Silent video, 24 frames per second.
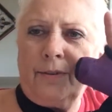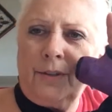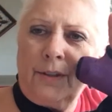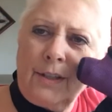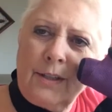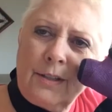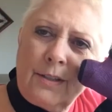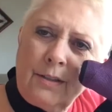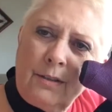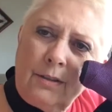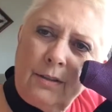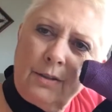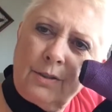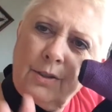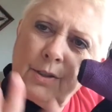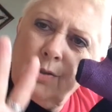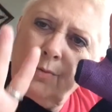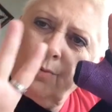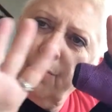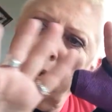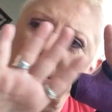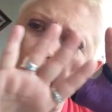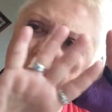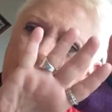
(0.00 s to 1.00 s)
It doesn't look
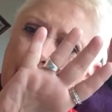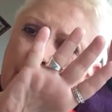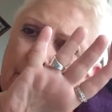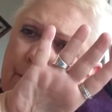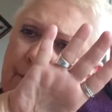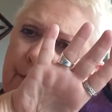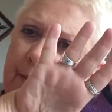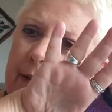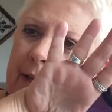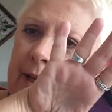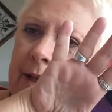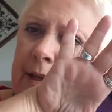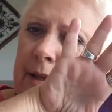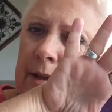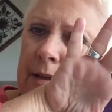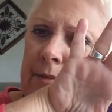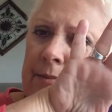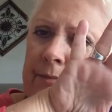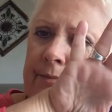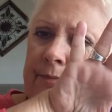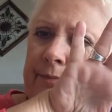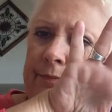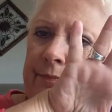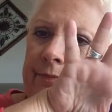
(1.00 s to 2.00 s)
swollen to me.
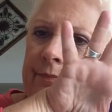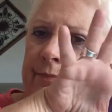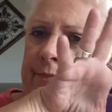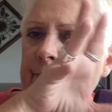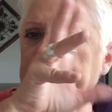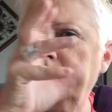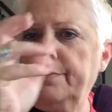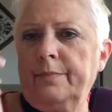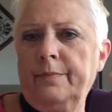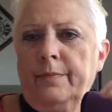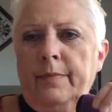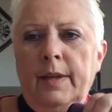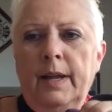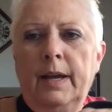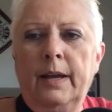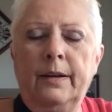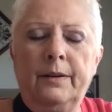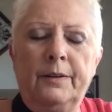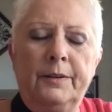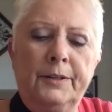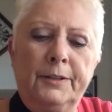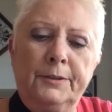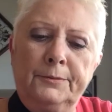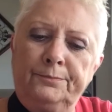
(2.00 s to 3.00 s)
I
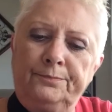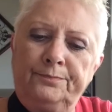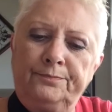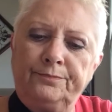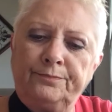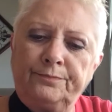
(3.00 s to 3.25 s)
don't know